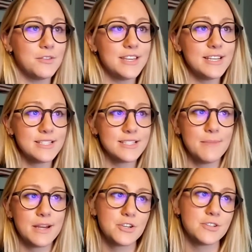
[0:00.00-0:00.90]
this
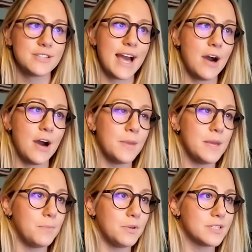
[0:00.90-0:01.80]
measures how
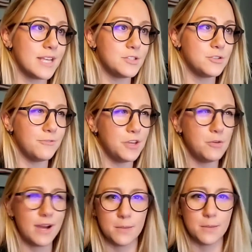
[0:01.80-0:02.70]
people tend to
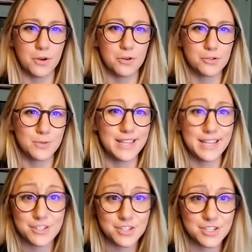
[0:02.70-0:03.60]
view and approach
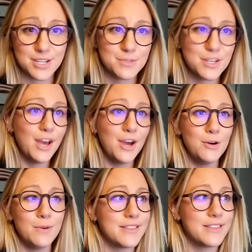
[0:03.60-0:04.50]
relationships
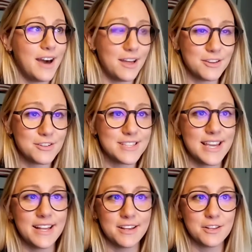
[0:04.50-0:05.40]
with others.
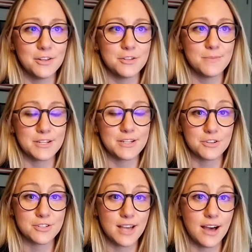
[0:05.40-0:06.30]
It includes
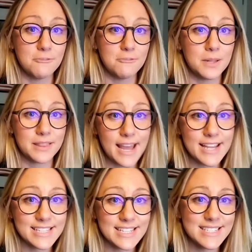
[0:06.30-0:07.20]
measures of
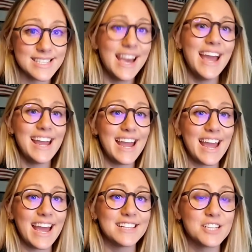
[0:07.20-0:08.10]
politeness
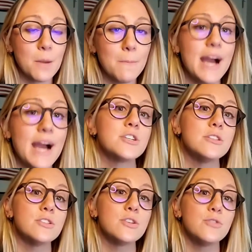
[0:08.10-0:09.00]
and
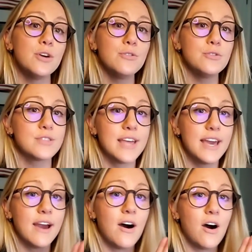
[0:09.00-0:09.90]
compassion. So those
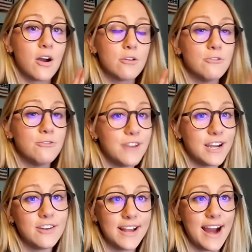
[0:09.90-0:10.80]
that are
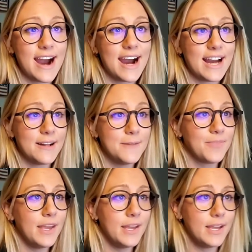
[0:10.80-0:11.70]
very high
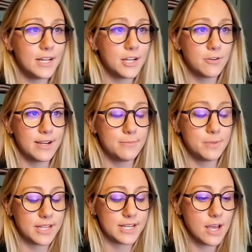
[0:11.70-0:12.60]
in
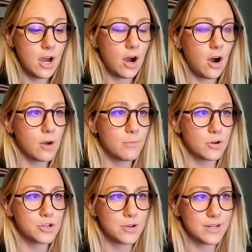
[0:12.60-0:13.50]
agreeableness are more
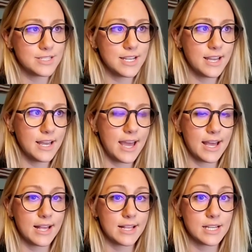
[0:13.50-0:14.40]
trusting
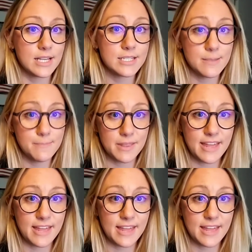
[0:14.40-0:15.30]
and
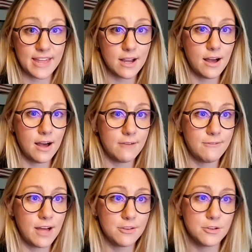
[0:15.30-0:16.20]
sympathetic of
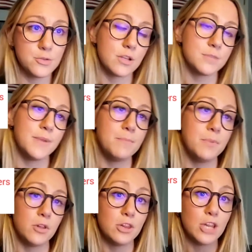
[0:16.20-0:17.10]
others, whereas
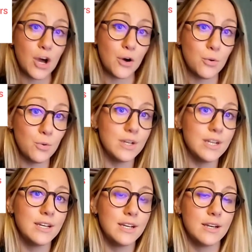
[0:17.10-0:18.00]
people low
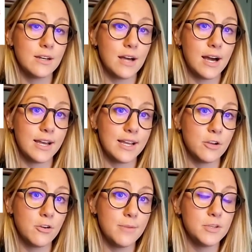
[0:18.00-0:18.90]
uh, in
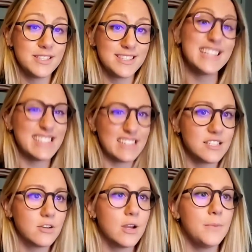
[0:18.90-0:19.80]
agreeableness, the
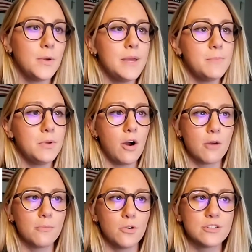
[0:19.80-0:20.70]
disagreeable people, are
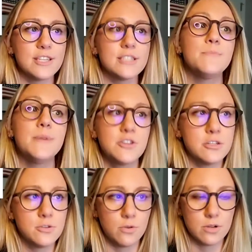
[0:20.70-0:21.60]
more
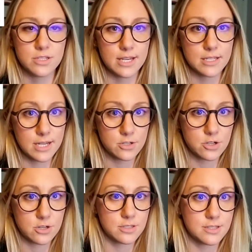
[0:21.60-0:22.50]
suspicious towards the
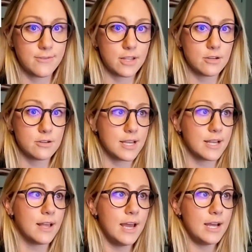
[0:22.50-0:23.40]
intentions of others
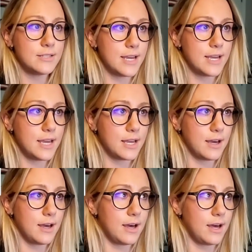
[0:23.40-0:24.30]
and take
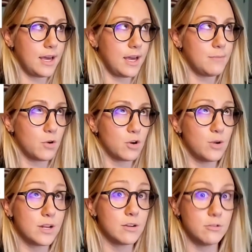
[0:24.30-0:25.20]
a more
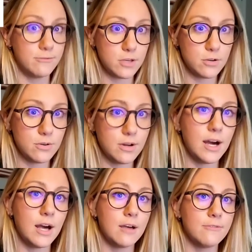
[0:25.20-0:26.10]
critical view
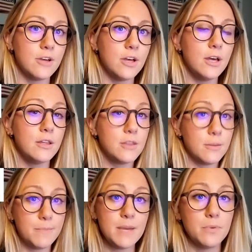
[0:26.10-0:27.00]
of the
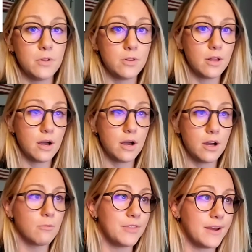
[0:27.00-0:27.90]
people
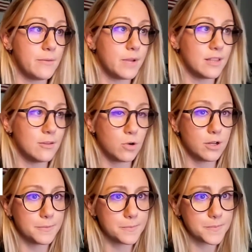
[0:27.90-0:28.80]
around them in the
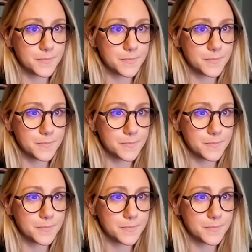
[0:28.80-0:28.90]
world.